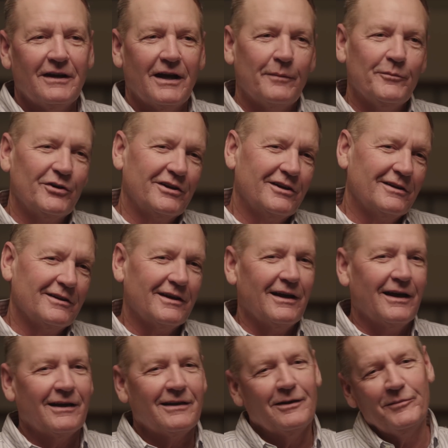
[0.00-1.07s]
I'm going to get a
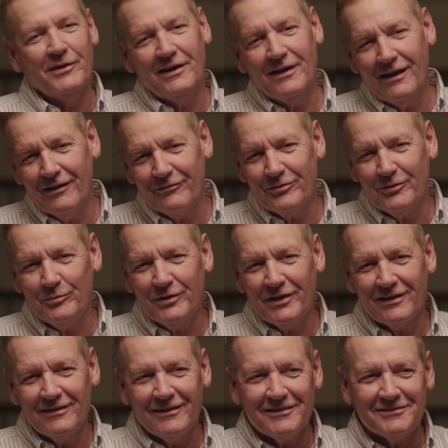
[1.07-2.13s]
guy coming down from the
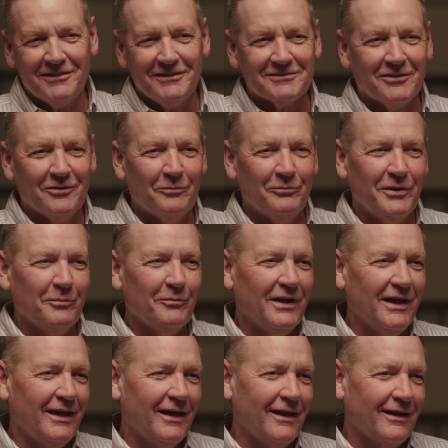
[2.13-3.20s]
big leagues. He's going to be
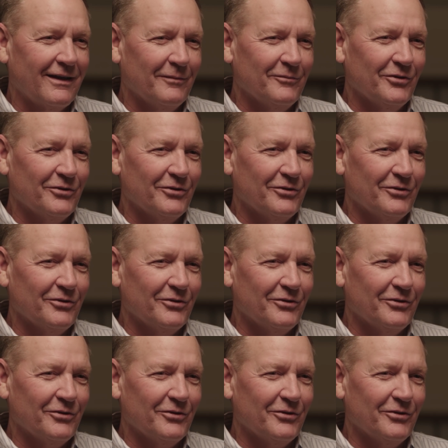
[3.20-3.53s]
mad. I'm